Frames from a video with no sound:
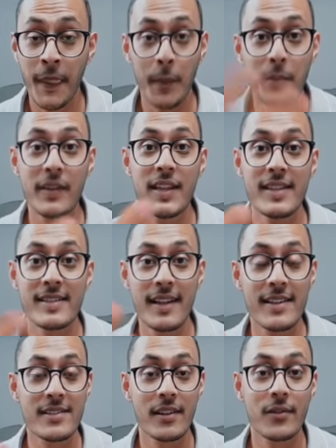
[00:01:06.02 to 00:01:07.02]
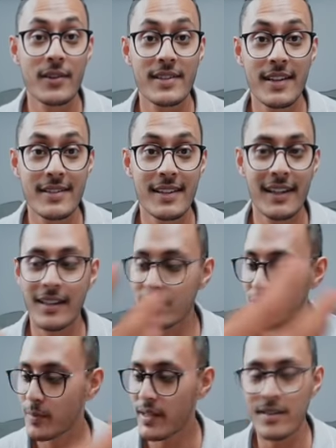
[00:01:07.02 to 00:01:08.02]
But this Insta360 link just
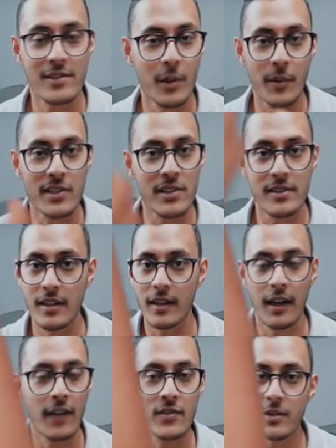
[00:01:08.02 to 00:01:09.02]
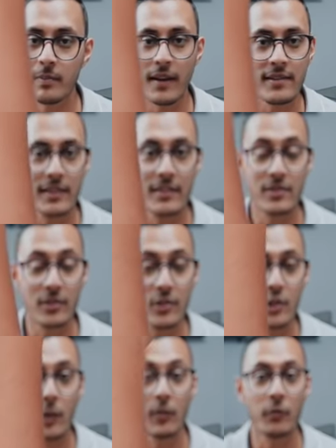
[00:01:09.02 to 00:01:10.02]
makes it so much easier. I've just mounted it to the
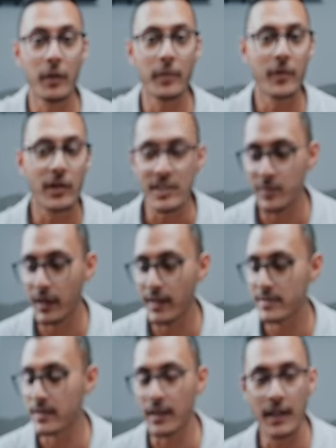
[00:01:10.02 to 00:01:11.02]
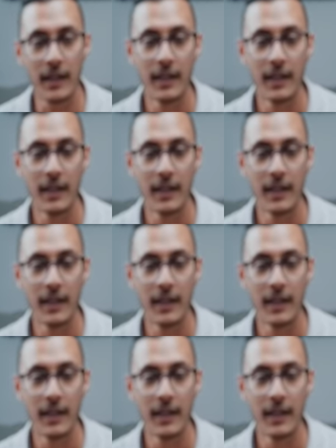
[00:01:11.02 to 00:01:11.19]
top of my Pro Display XDR.